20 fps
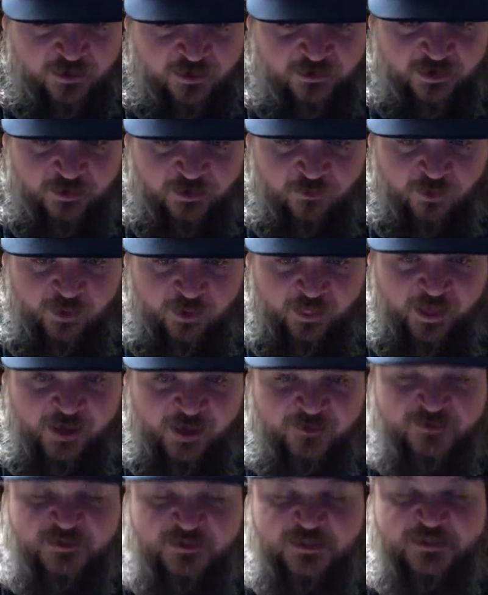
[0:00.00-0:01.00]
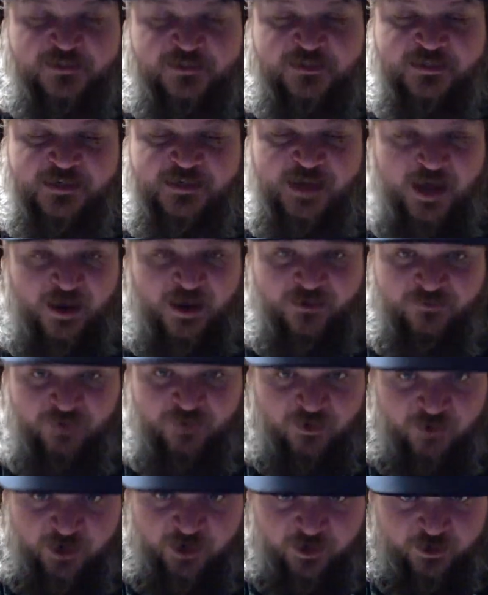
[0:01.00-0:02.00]
Dan Wellhouse is not
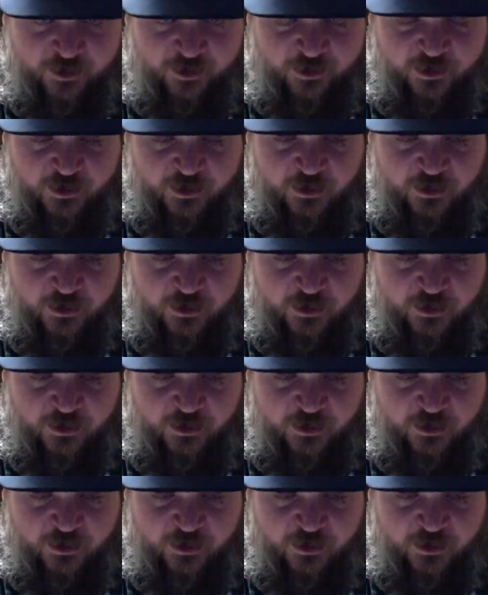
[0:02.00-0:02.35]
very good.